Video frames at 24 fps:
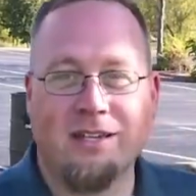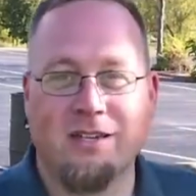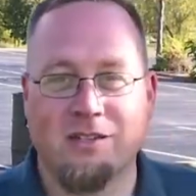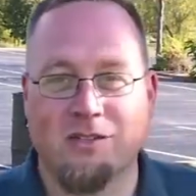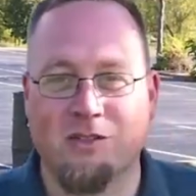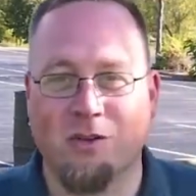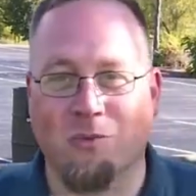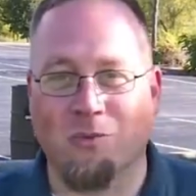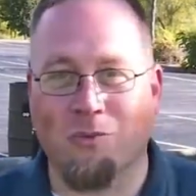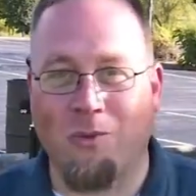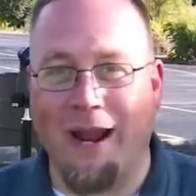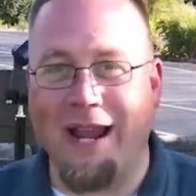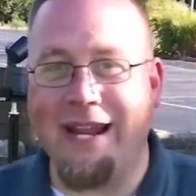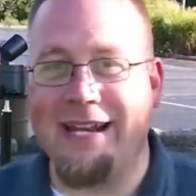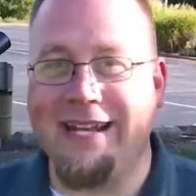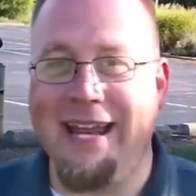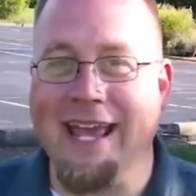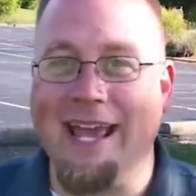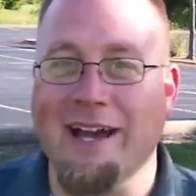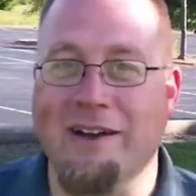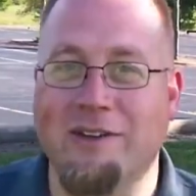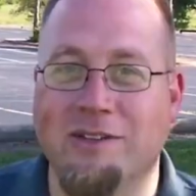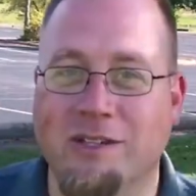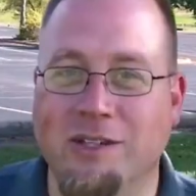so right
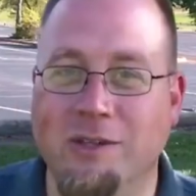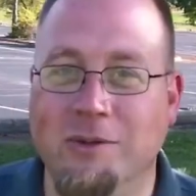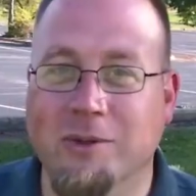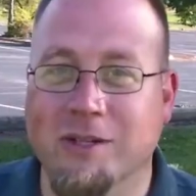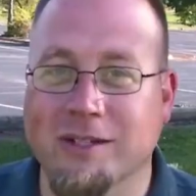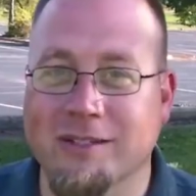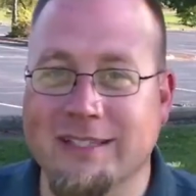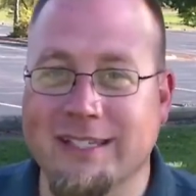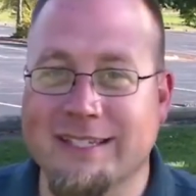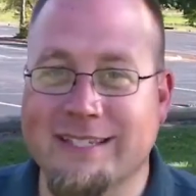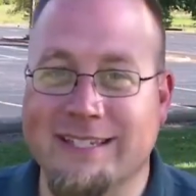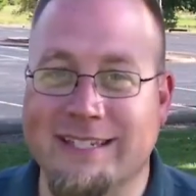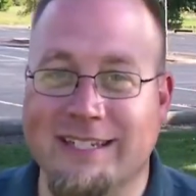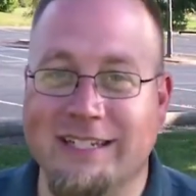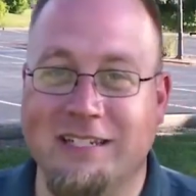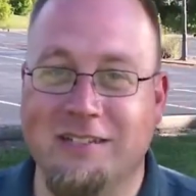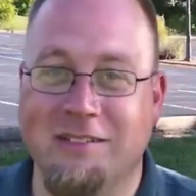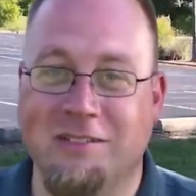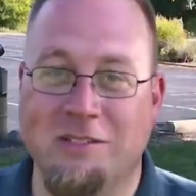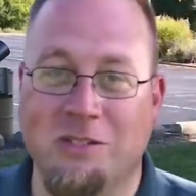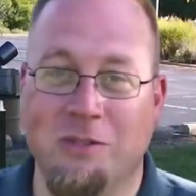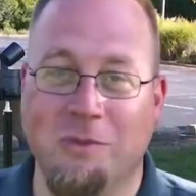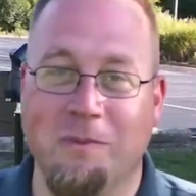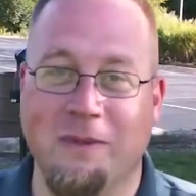now you are
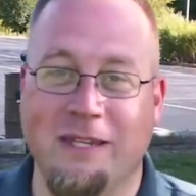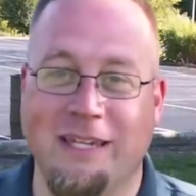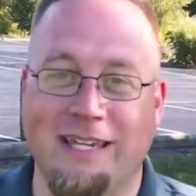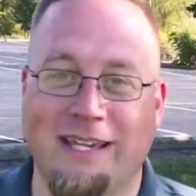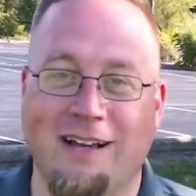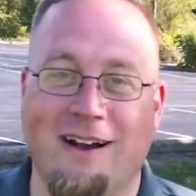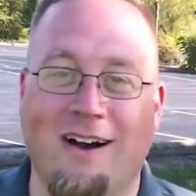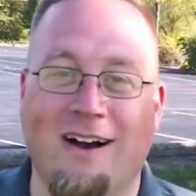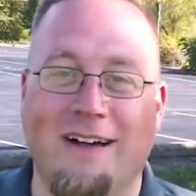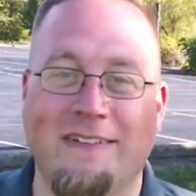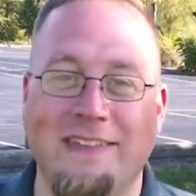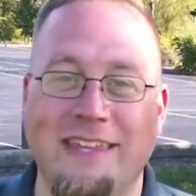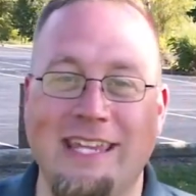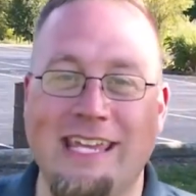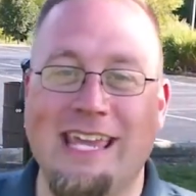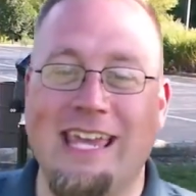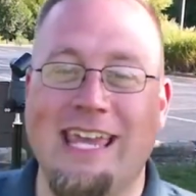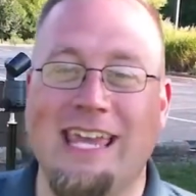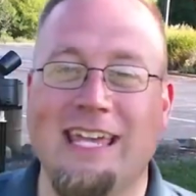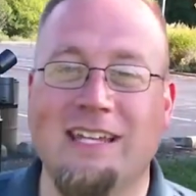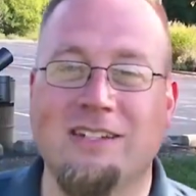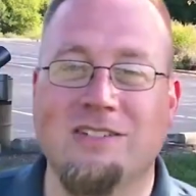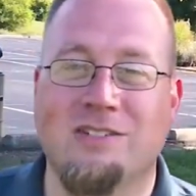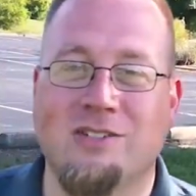listening to me on the
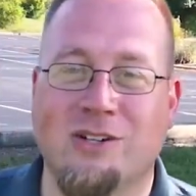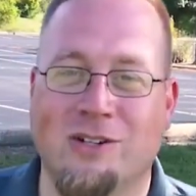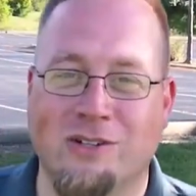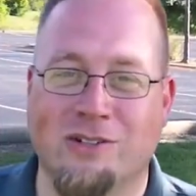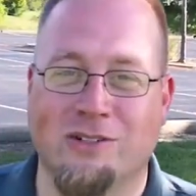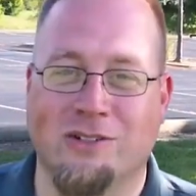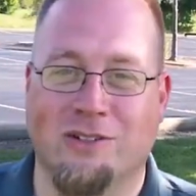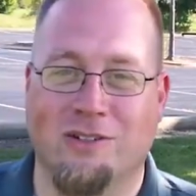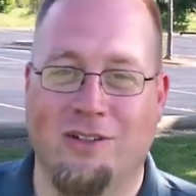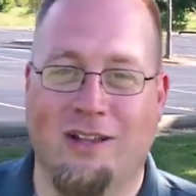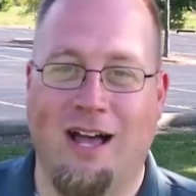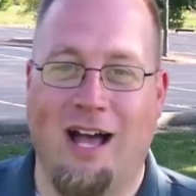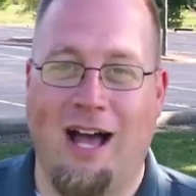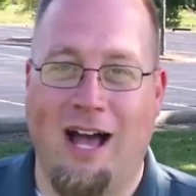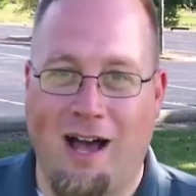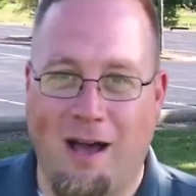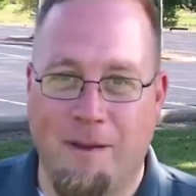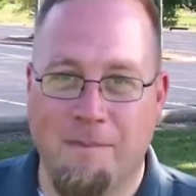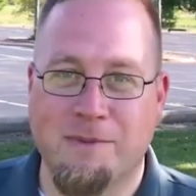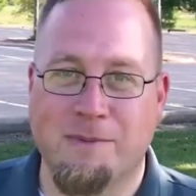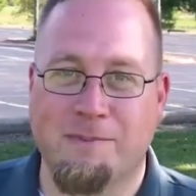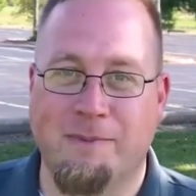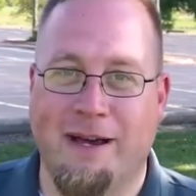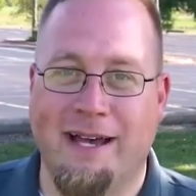internal
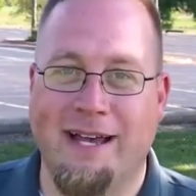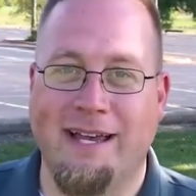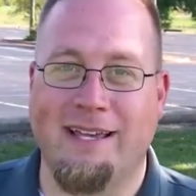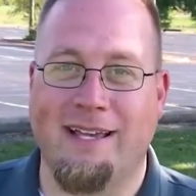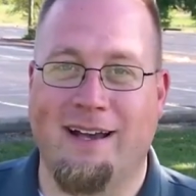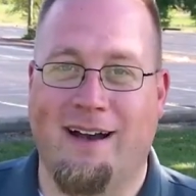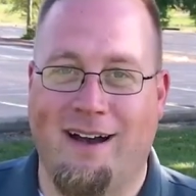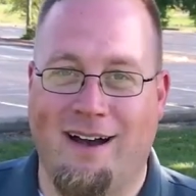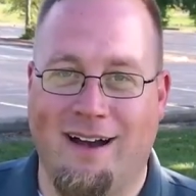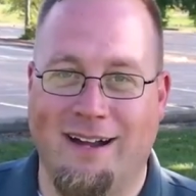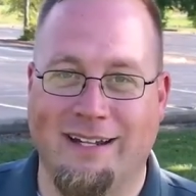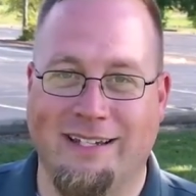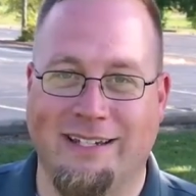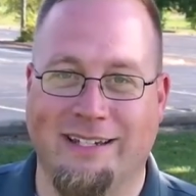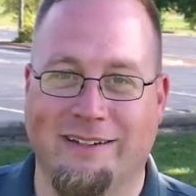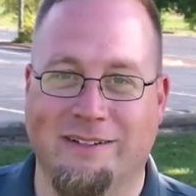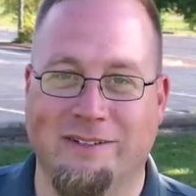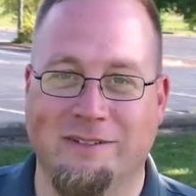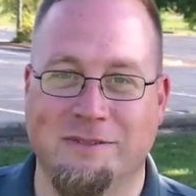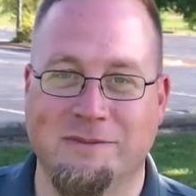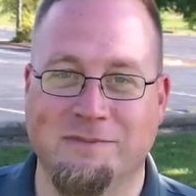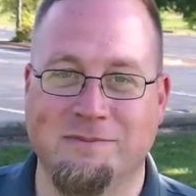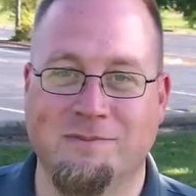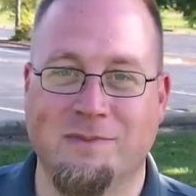OBSBOT
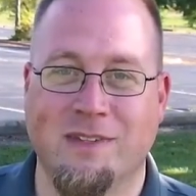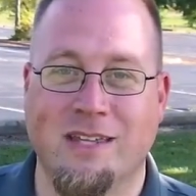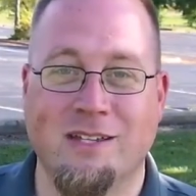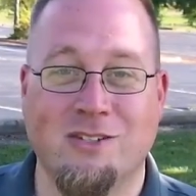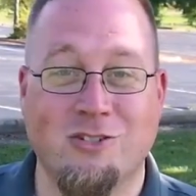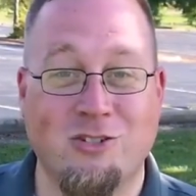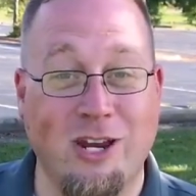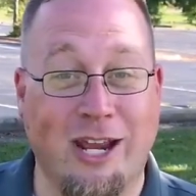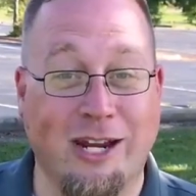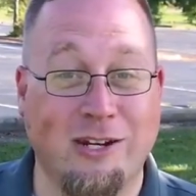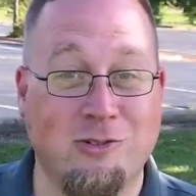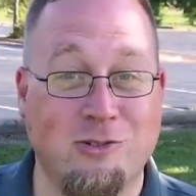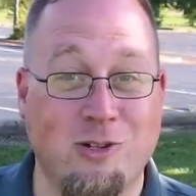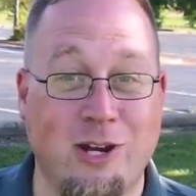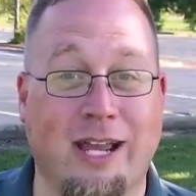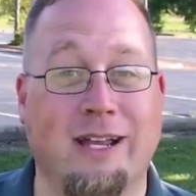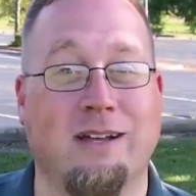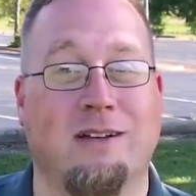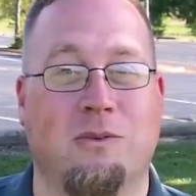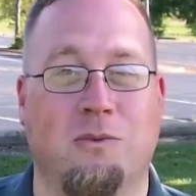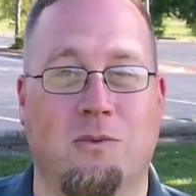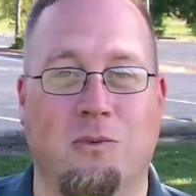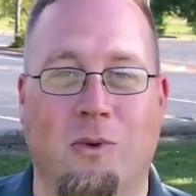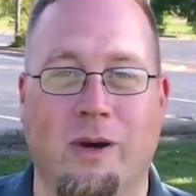audio. Check,
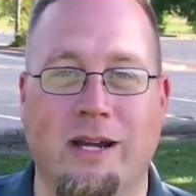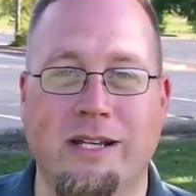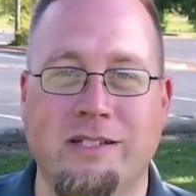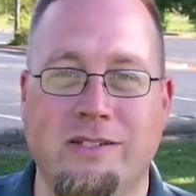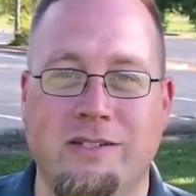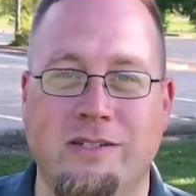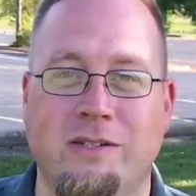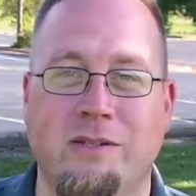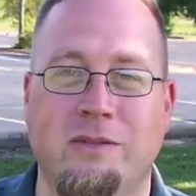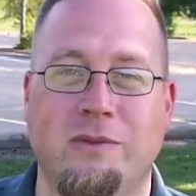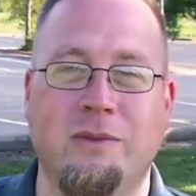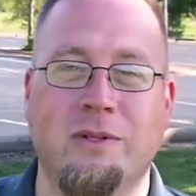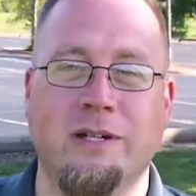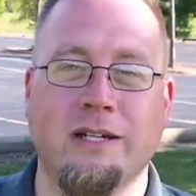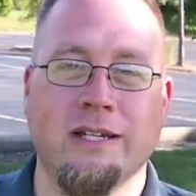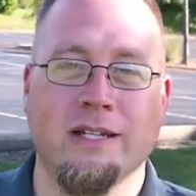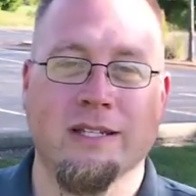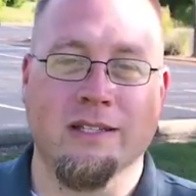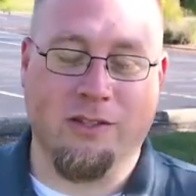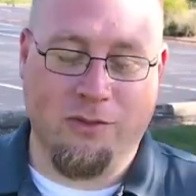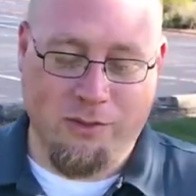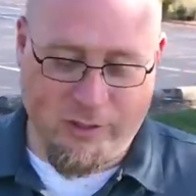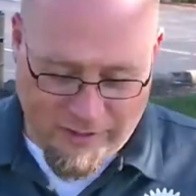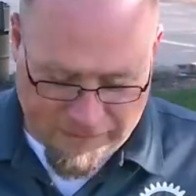check, 1, 2,
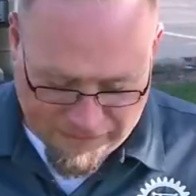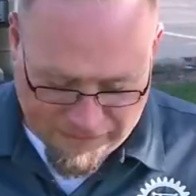3,